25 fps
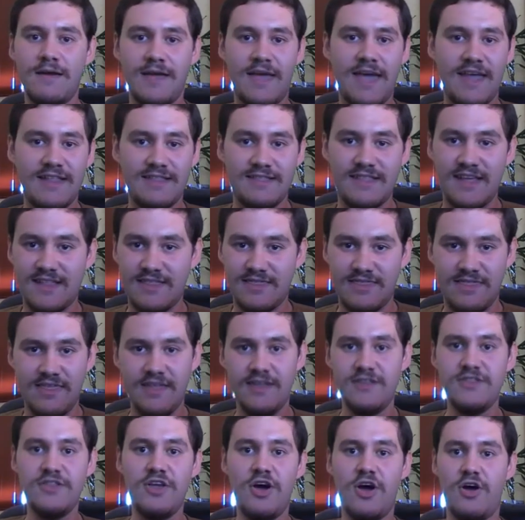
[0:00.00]
get that
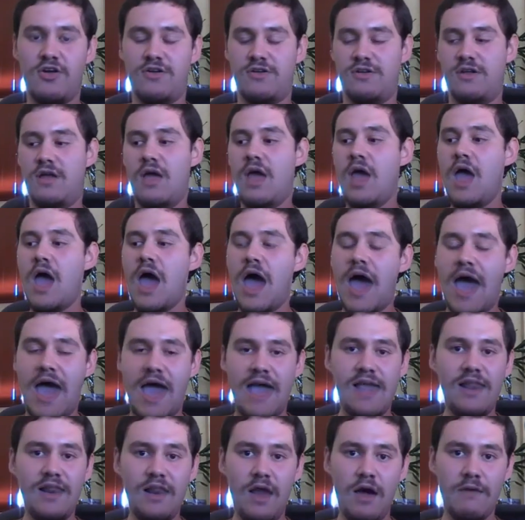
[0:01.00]
thing done.
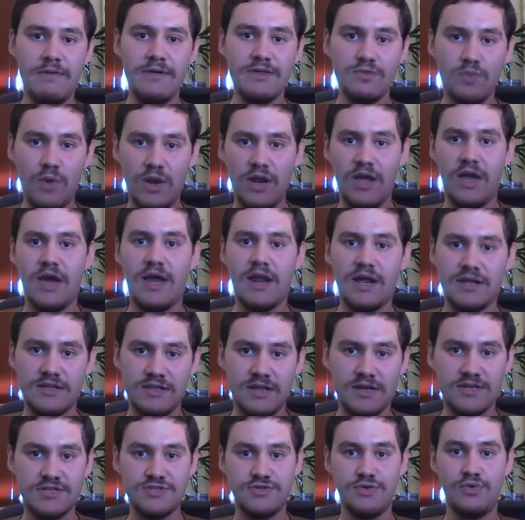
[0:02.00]
I love it when
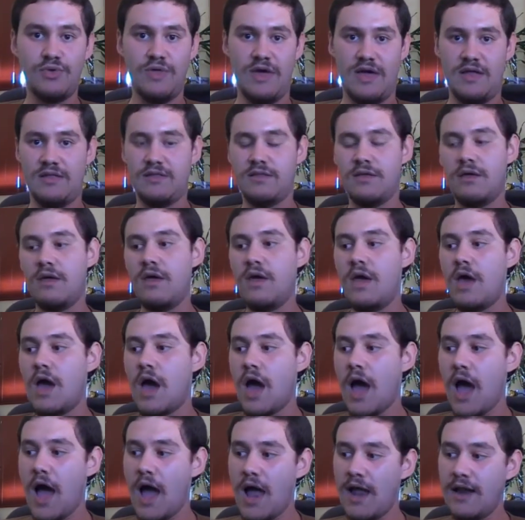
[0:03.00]
characters do that.
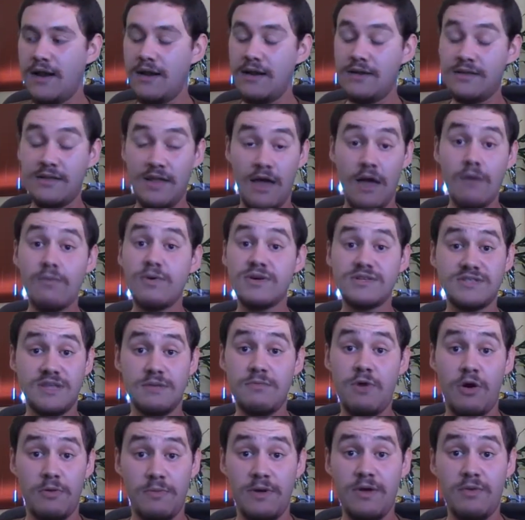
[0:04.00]
And that was
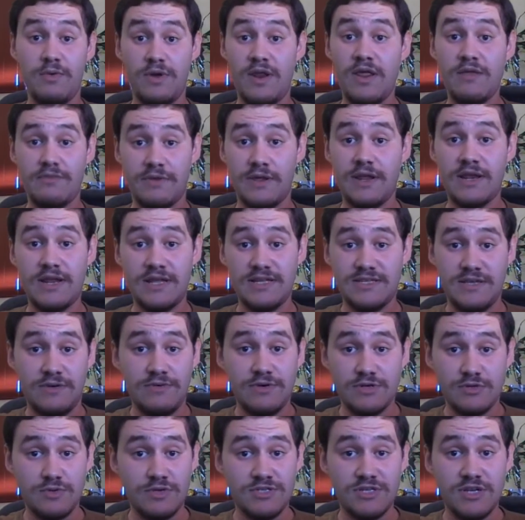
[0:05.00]
the moment when I realized
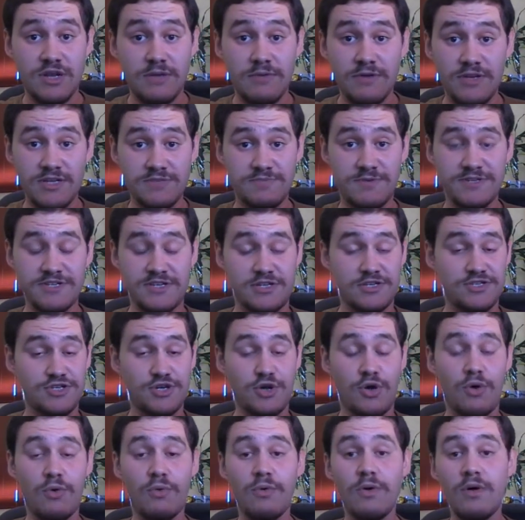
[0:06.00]
I was watching a very special
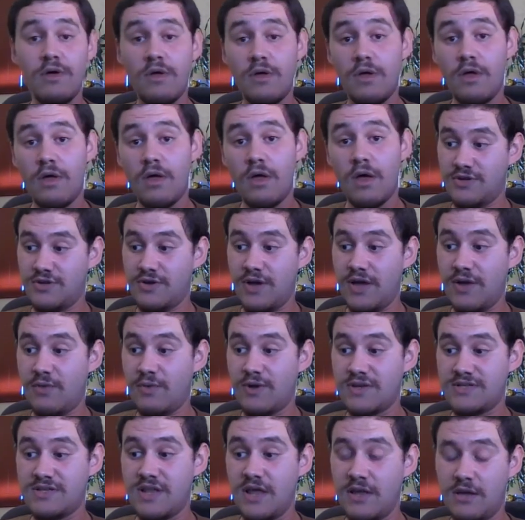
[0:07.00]
show. So I
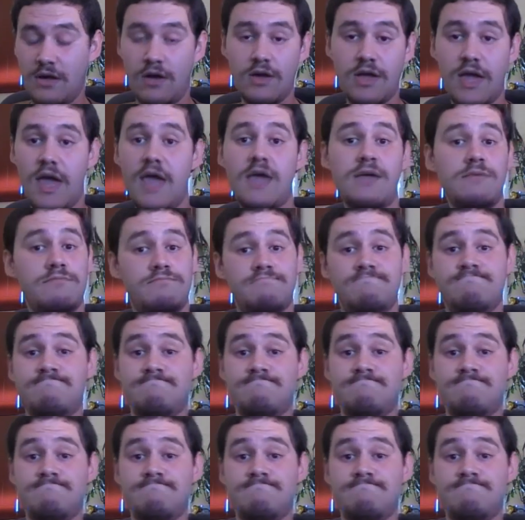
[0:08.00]
was like, okay,